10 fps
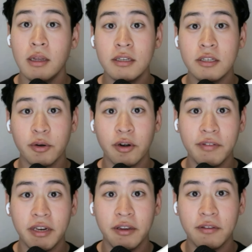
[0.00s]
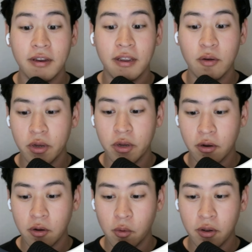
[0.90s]
So in our video today, we are
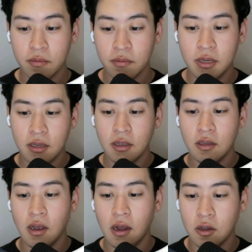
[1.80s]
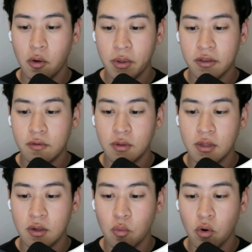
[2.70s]
going to be going to
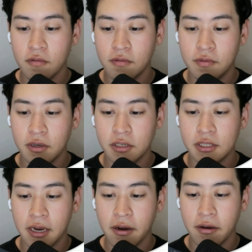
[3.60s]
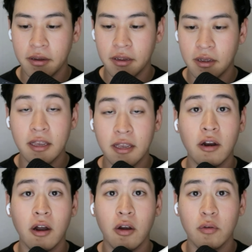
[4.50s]
the workflow functions area in
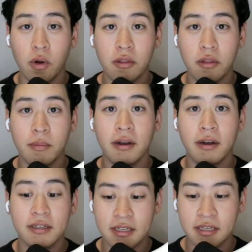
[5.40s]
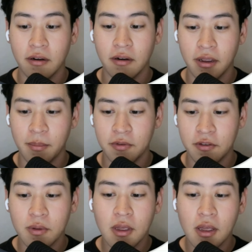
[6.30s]
our Wealthbox CRM.
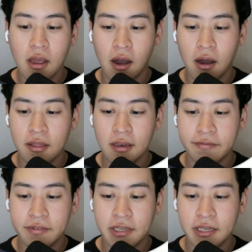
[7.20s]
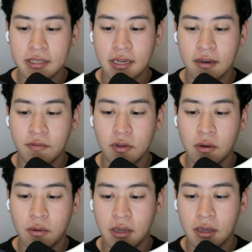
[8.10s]
So on the left hand side, if you
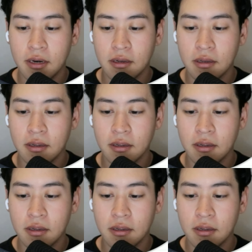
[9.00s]
go ahead and click